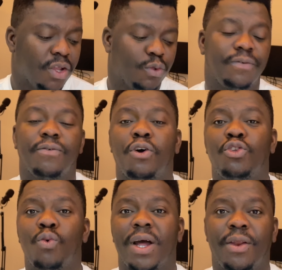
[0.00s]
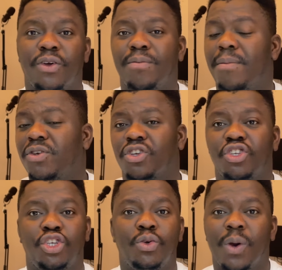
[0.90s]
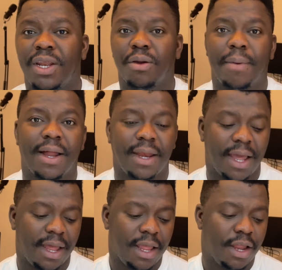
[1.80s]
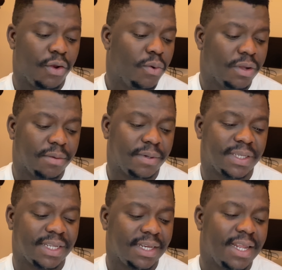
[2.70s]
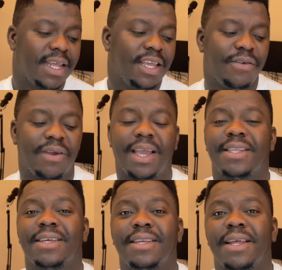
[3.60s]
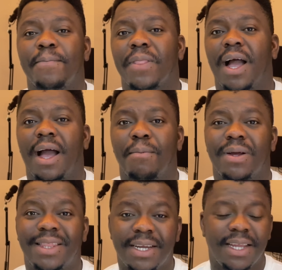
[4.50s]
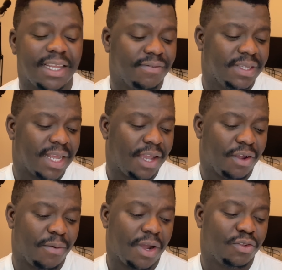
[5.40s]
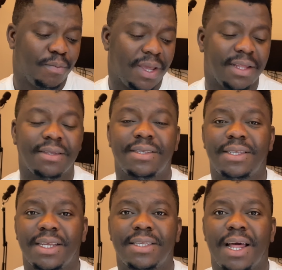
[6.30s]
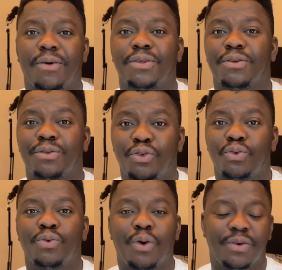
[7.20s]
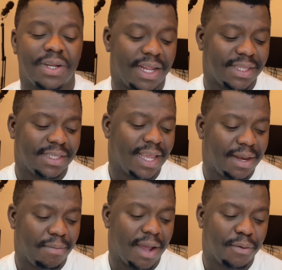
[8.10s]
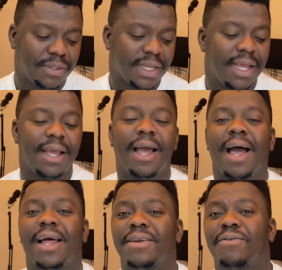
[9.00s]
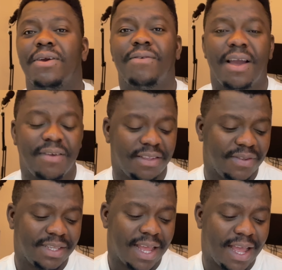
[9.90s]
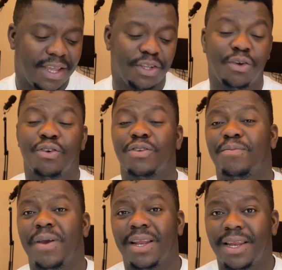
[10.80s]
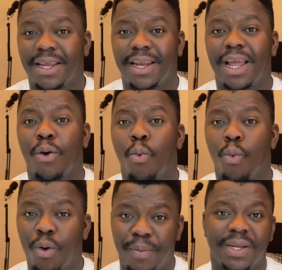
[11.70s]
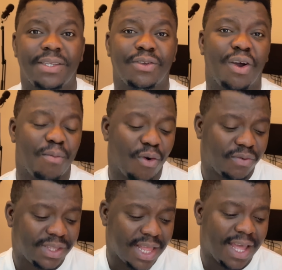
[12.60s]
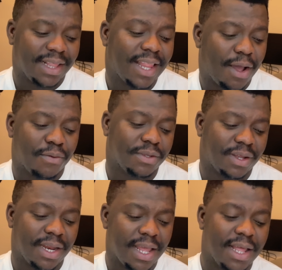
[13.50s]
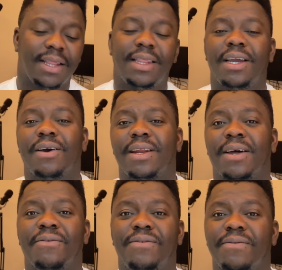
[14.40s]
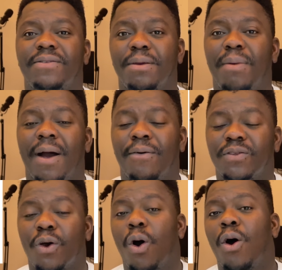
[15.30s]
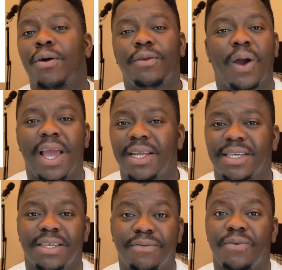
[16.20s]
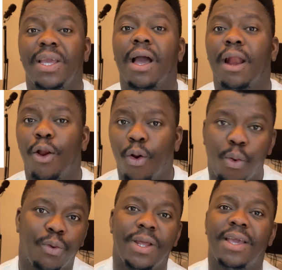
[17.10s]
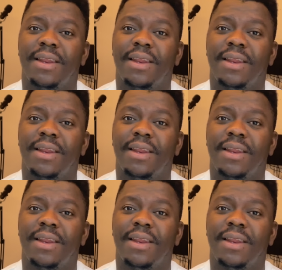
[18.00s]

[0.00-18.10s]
So if you've got two adults, probably just you and your partner, no other person. If you're getting um, a three years visa, you're required to pay six thousand two hundred and ten pounds, and for a five years visa, you're going to spend in a whooping sum of ten thousand 350 pounds on your IHS fee alone.